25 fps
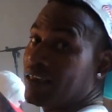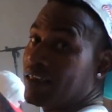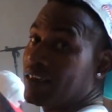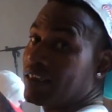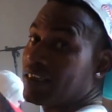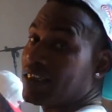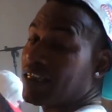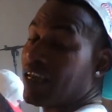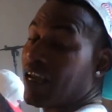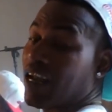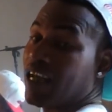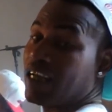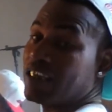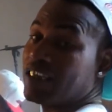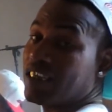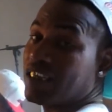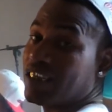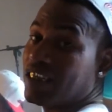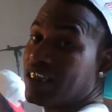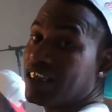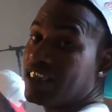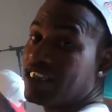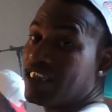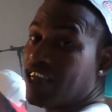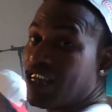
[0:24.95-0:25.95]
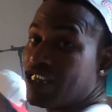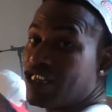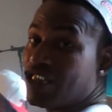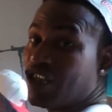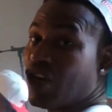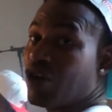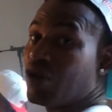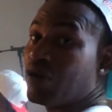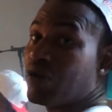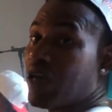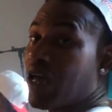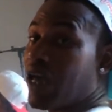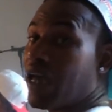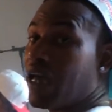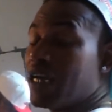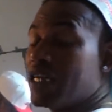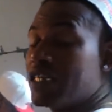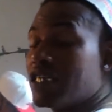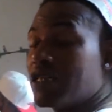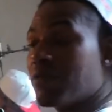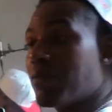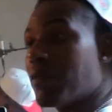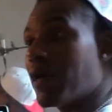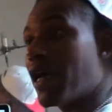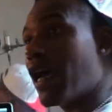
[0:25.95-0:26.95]
Shout out to DJ Tony
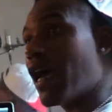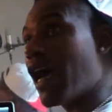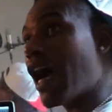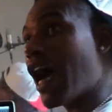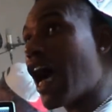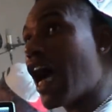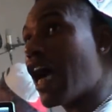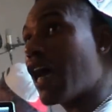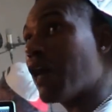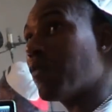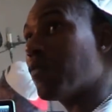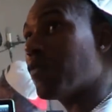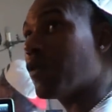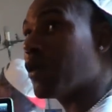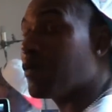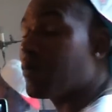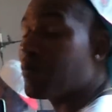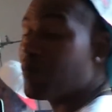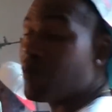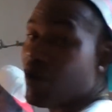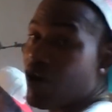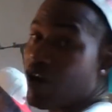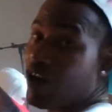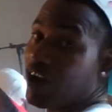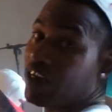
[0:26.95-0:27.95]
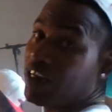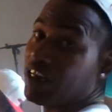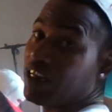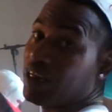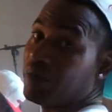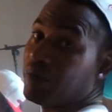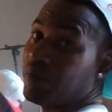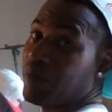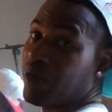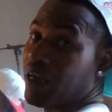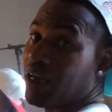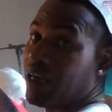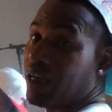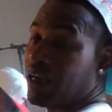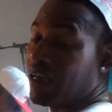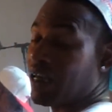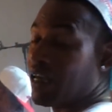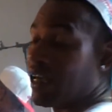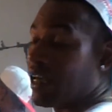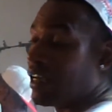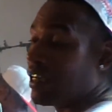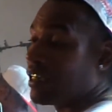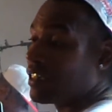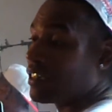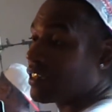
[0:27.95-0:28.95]
H, man. Hype One Marketing, man.
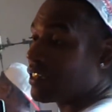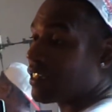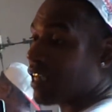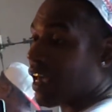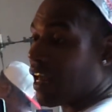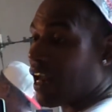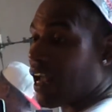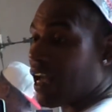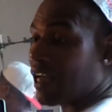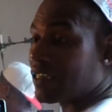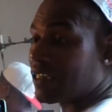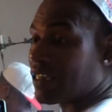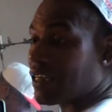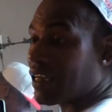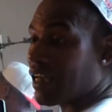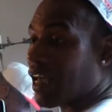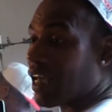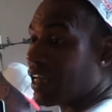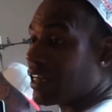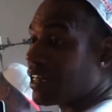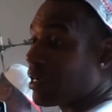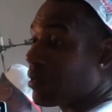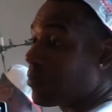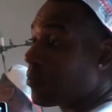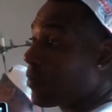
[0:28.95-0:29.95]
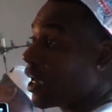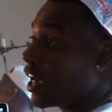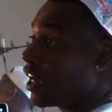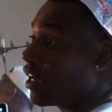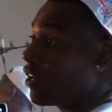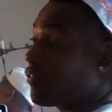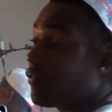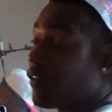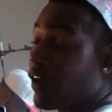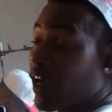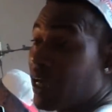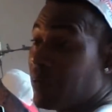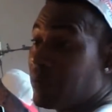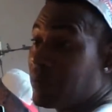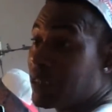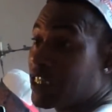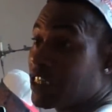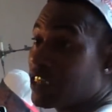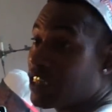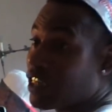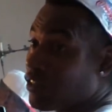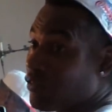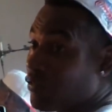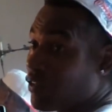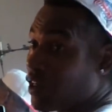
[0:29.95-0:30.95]
Shout out to goddamn Made
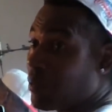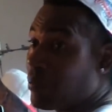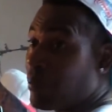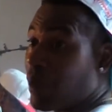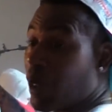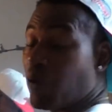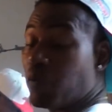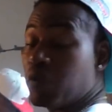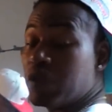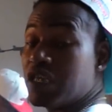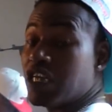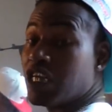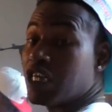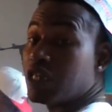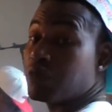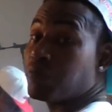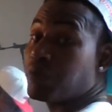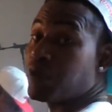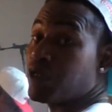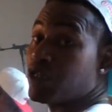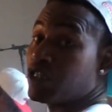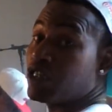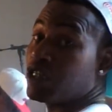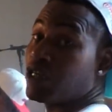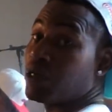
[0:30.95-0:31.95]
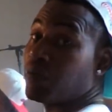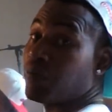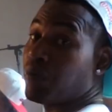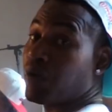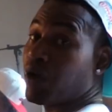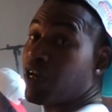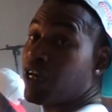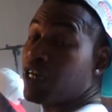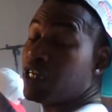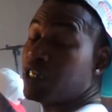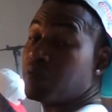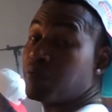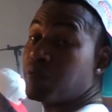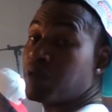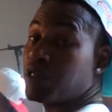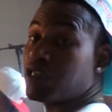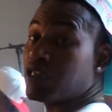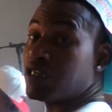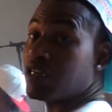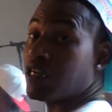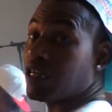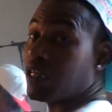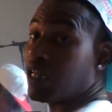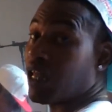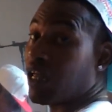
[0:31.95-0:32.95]
Famous TV, man. We just pushing the brands,
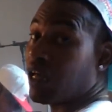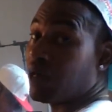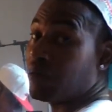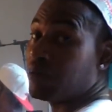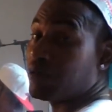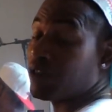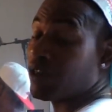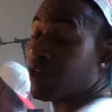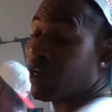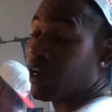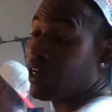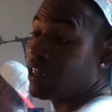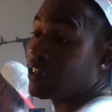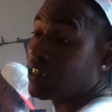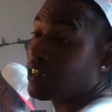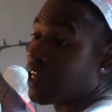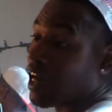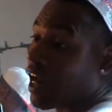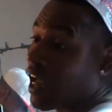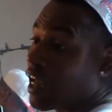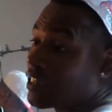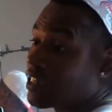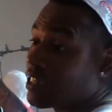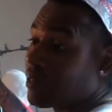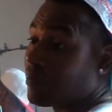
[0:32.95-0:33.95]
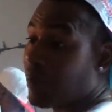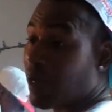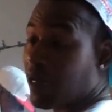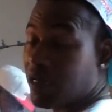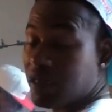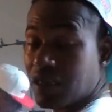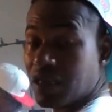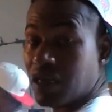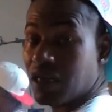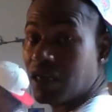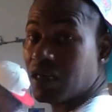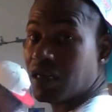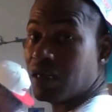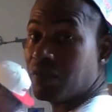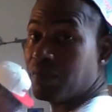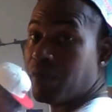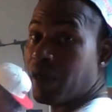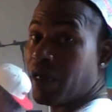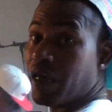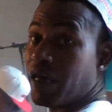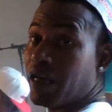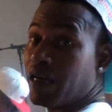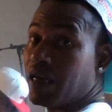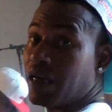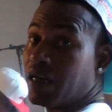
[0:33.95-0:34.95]
pushing the labels. Shout out to my youngin',
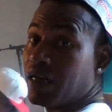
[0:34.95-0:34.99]
man.